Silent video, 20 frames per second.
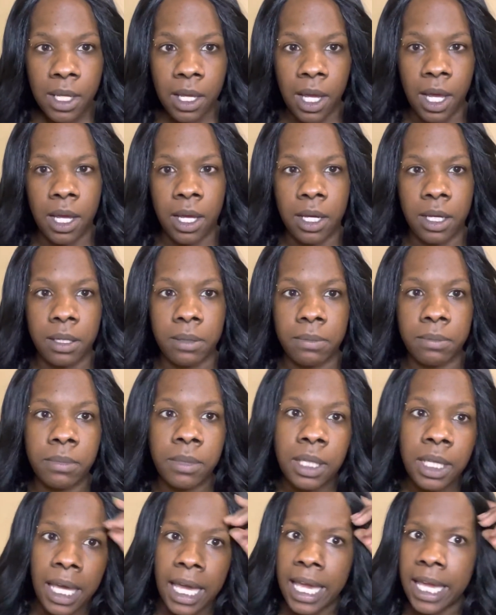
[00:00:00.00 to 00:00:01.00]
And
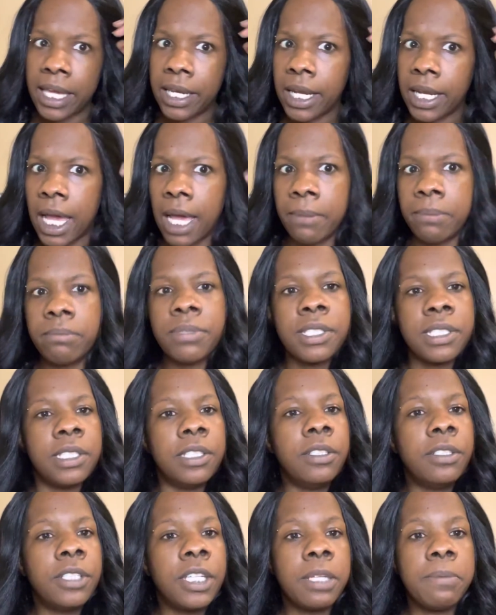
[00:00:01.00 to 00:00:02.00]
I'm
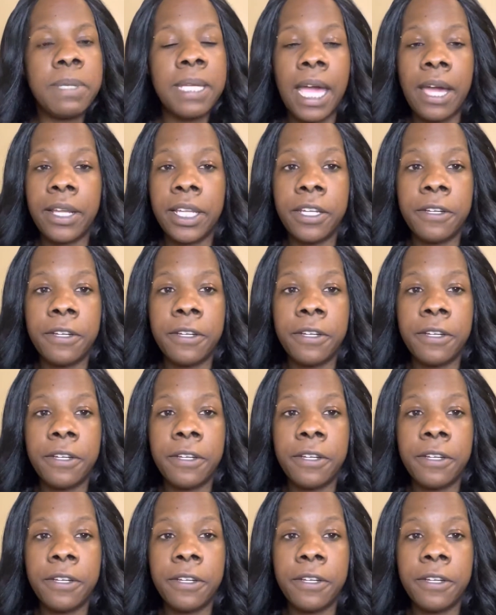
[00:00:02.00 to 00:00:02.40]
still going to be out here